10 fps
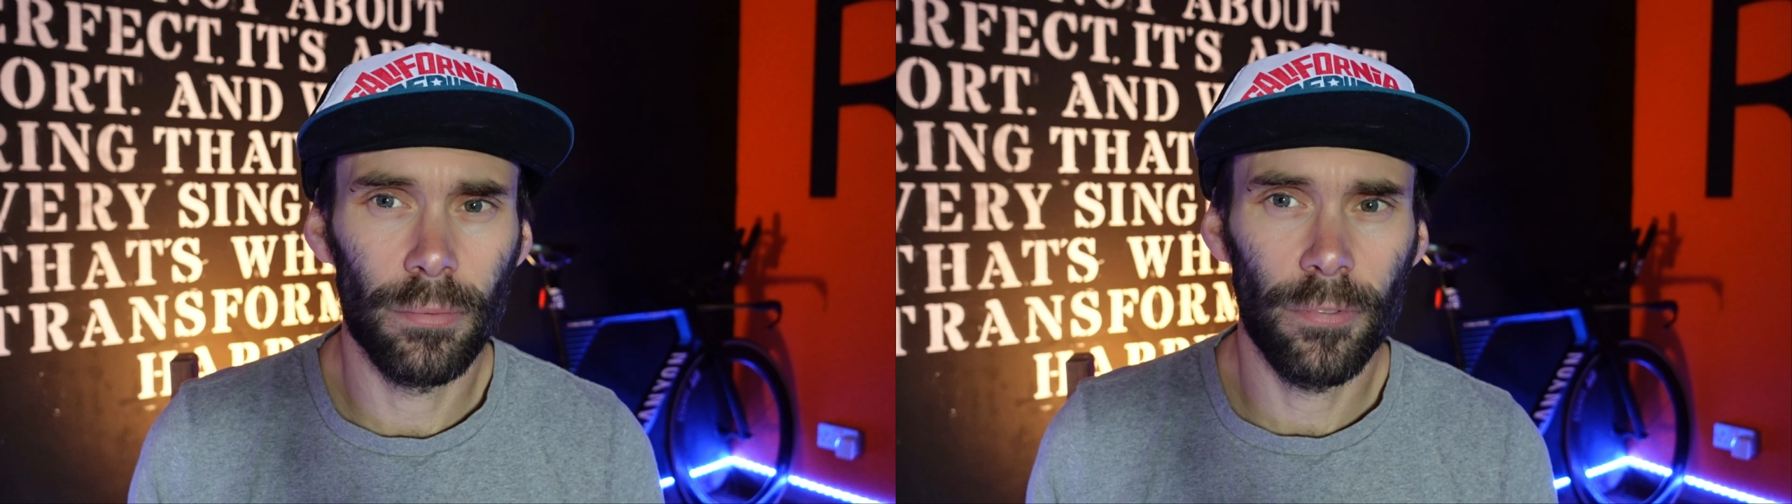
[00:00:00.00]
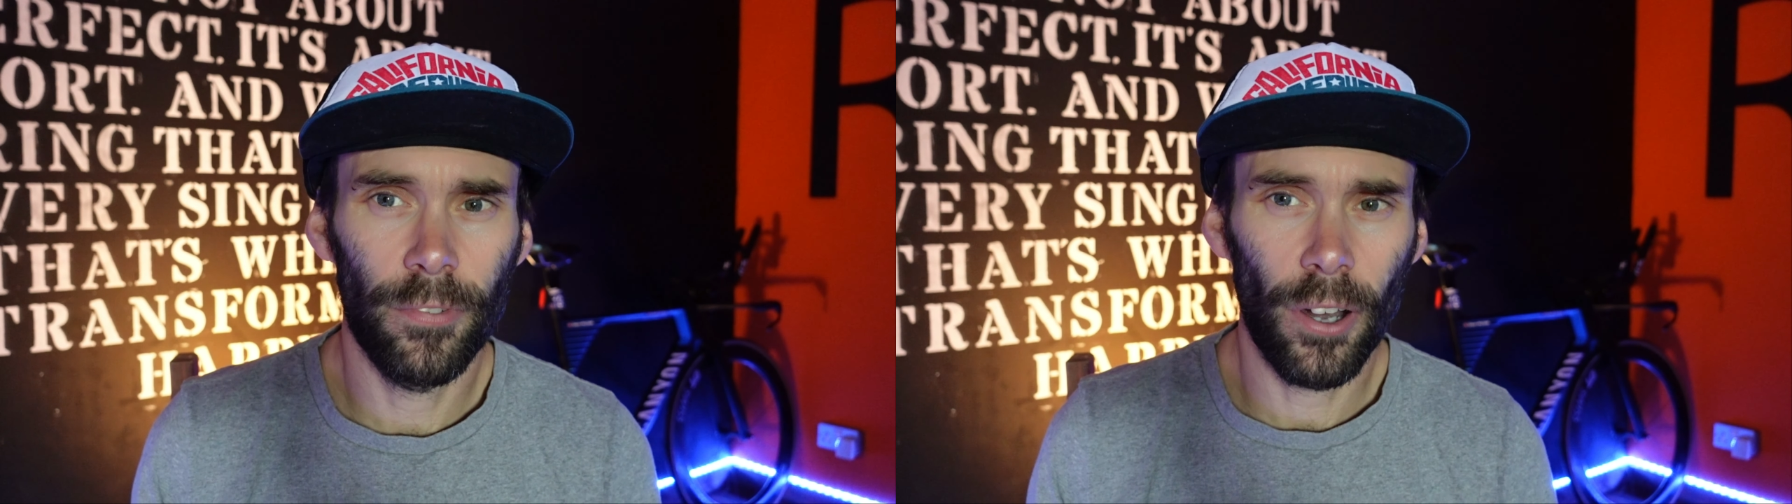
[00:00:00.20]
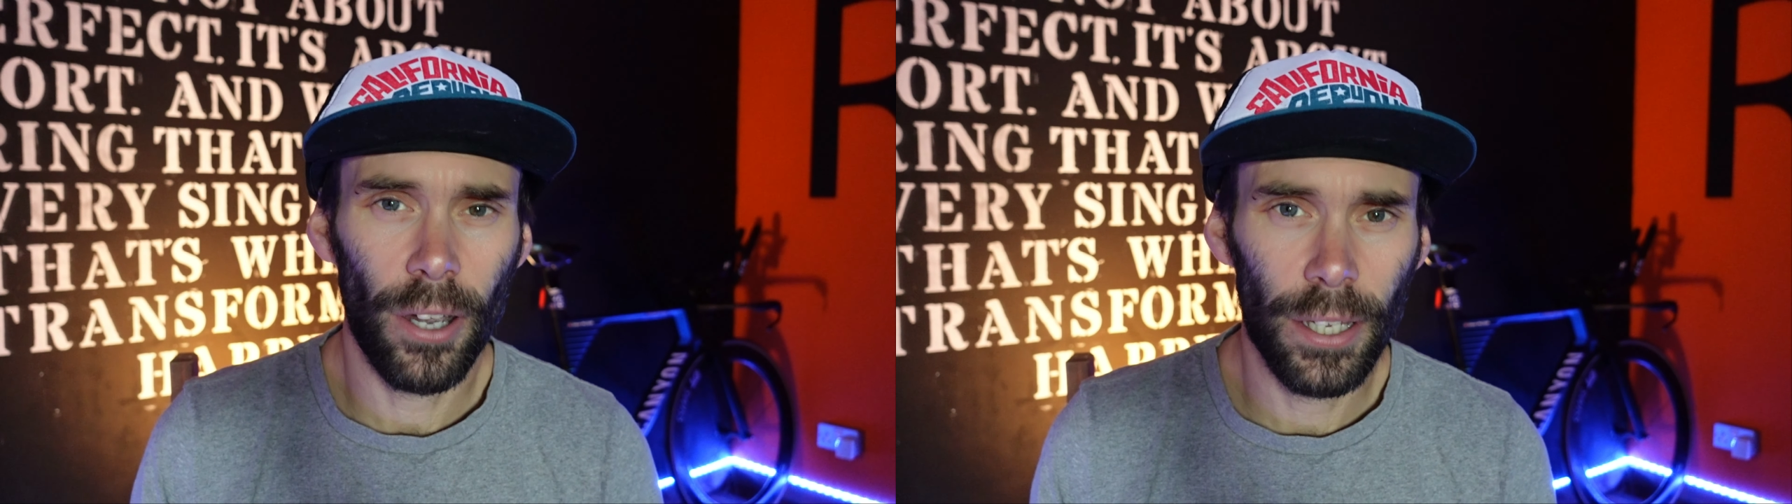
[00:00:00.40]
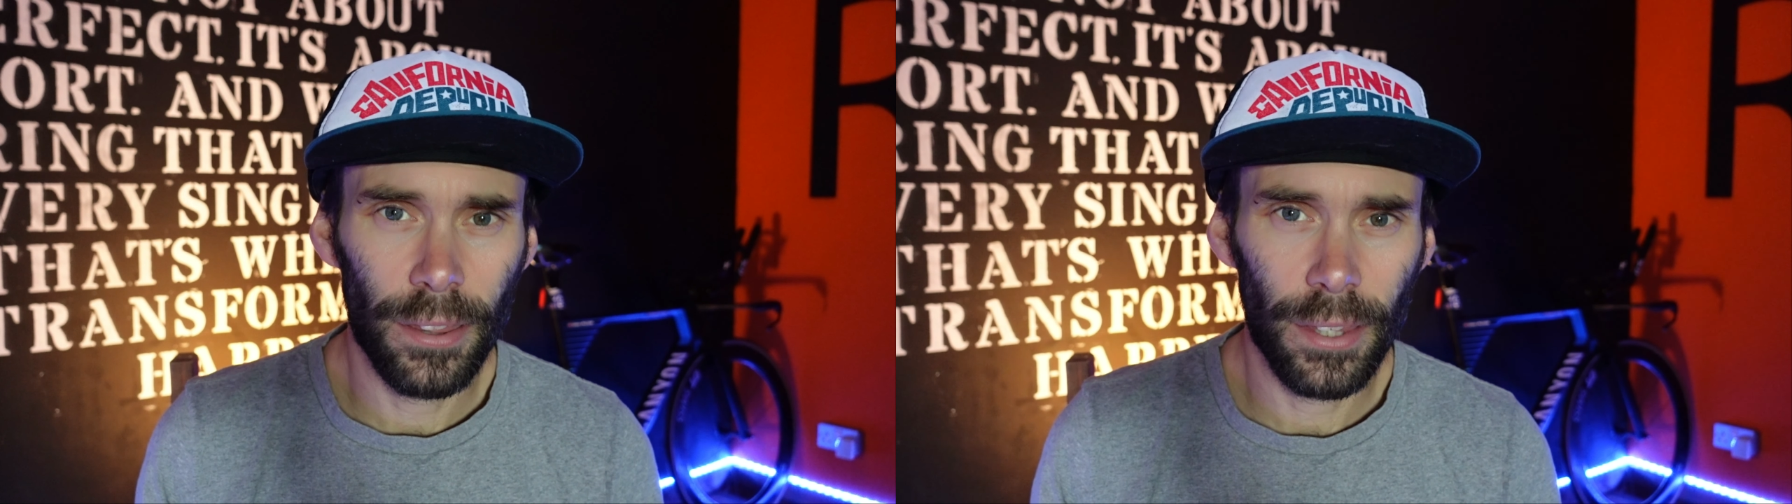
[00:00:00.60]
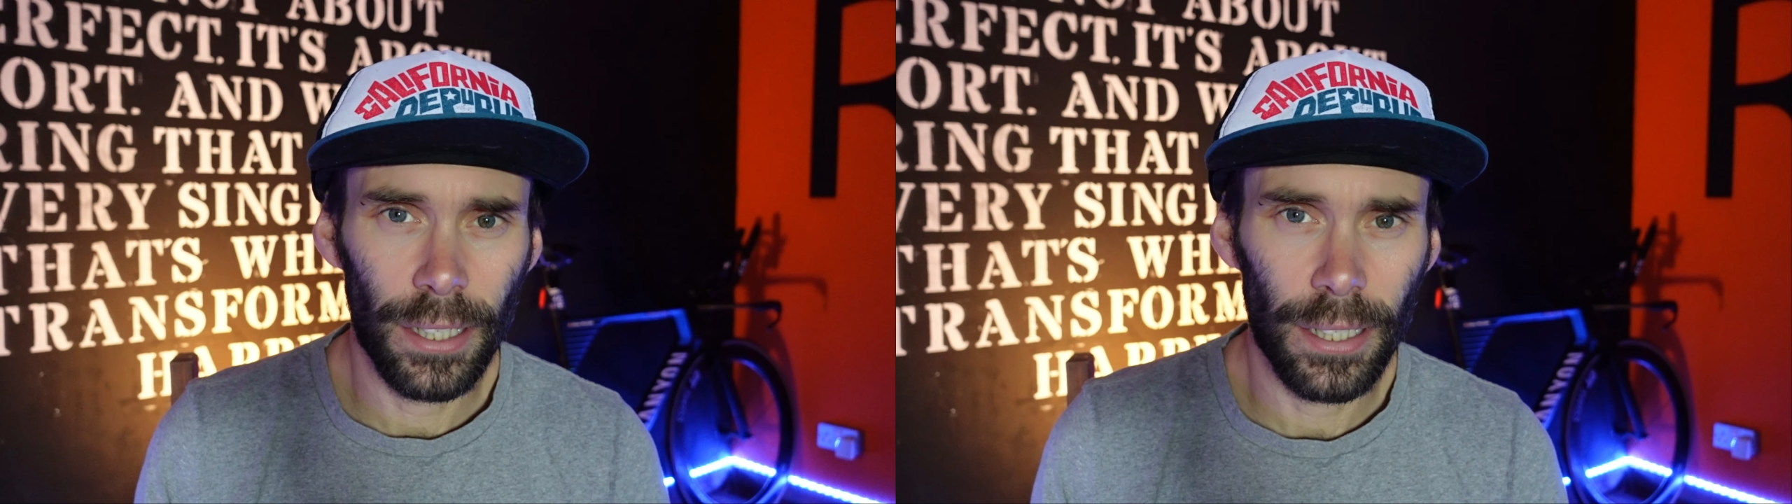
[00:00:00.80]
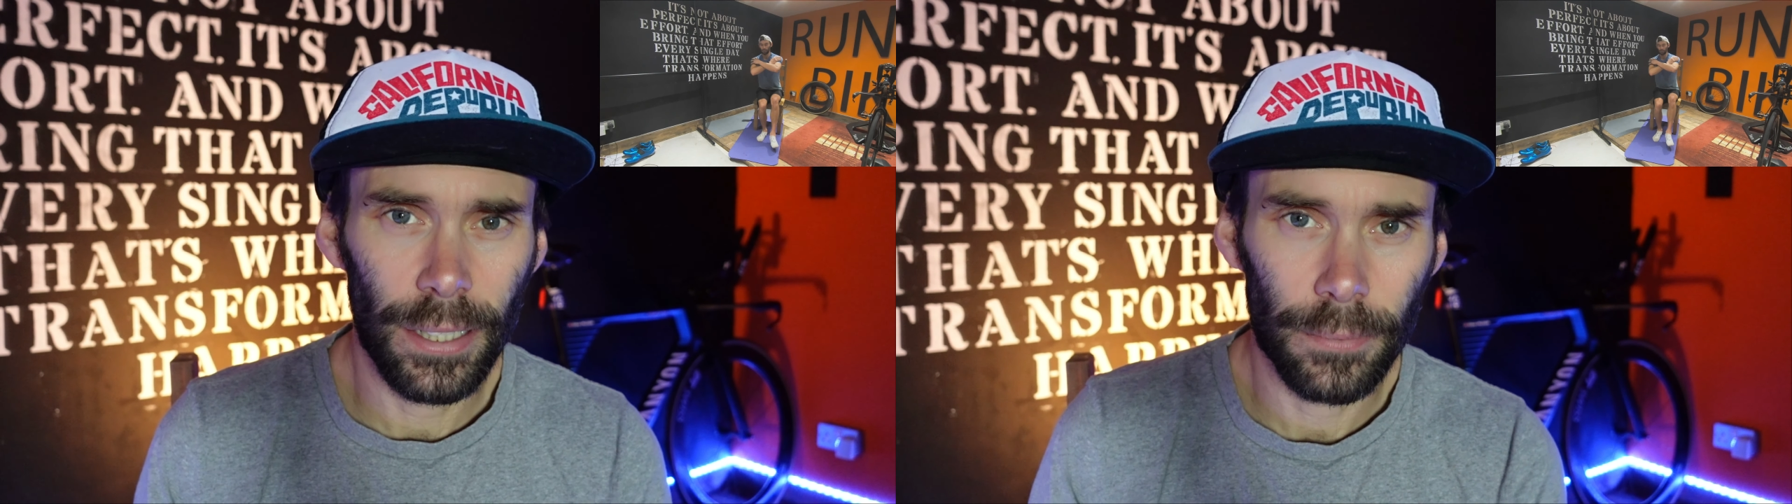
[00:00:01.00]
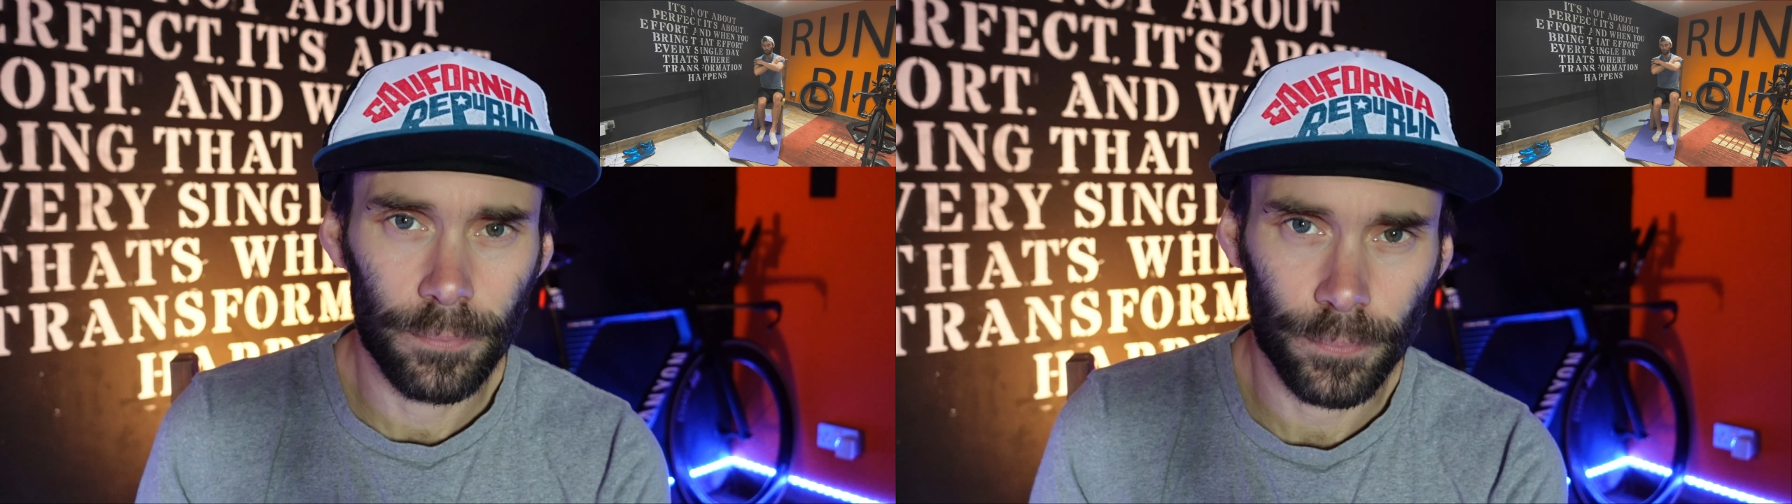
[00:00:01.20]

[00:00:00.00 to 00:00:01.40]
find the